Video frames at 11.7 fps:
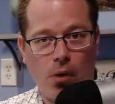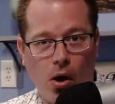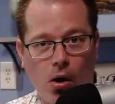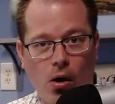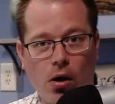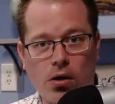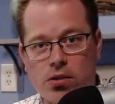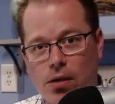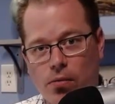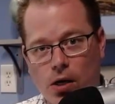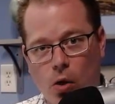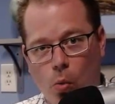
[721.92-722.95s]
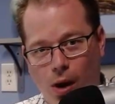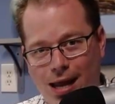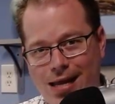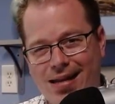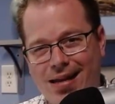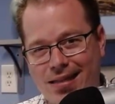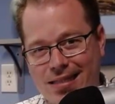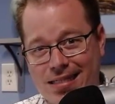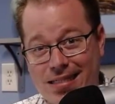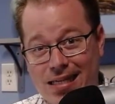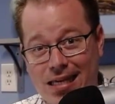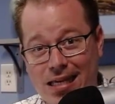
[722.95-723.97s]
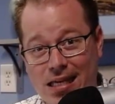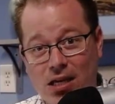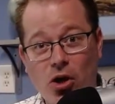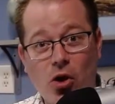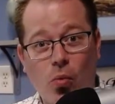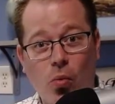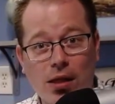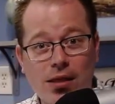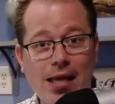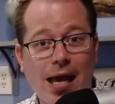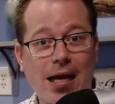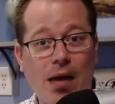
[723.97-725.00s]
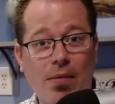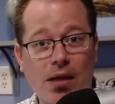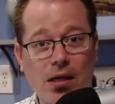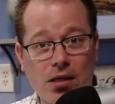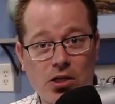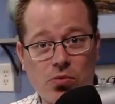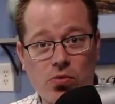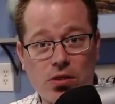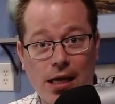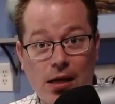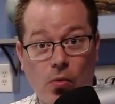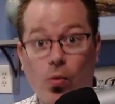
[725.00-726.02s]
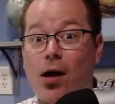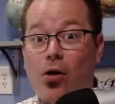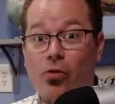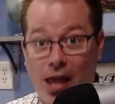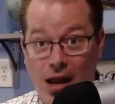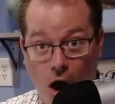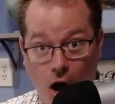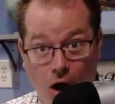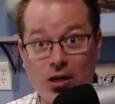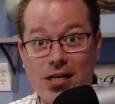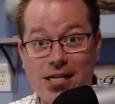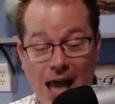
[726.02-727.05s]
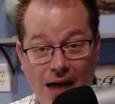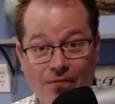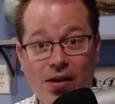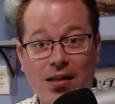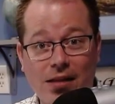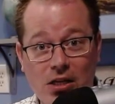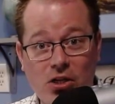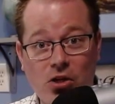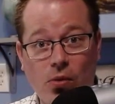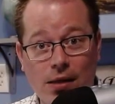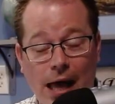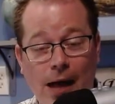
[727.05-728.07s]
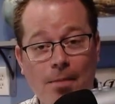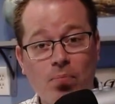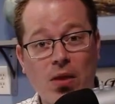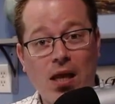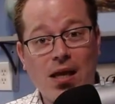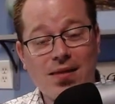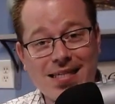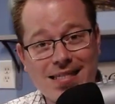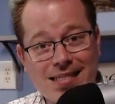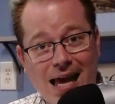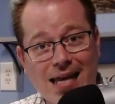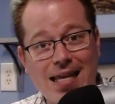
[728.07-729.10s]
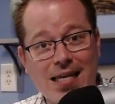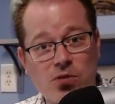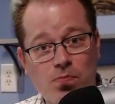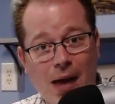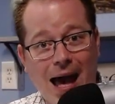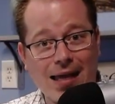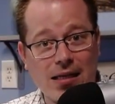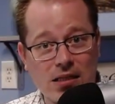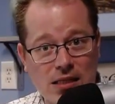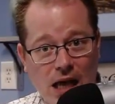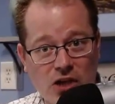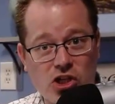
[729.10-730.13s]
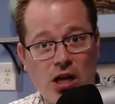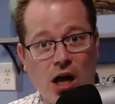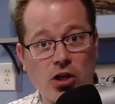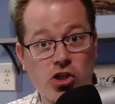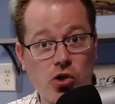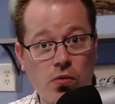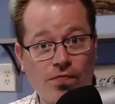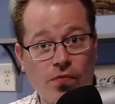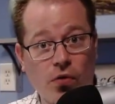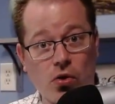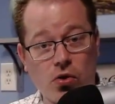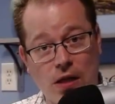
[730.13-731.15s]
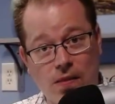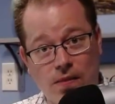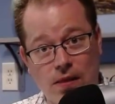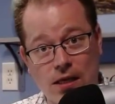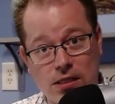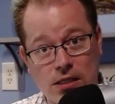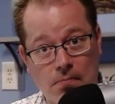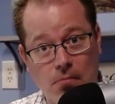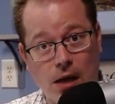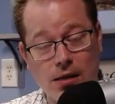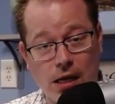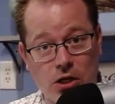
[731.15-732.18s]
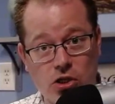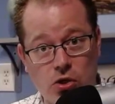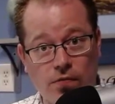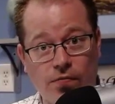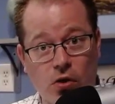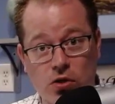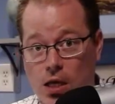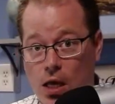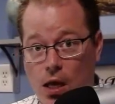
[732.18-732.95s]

pause, they were going to wait and see what the economic condition was like? Well, they are definitely doing that. The Senate is back in session on June 1st, this Monday, June 1st.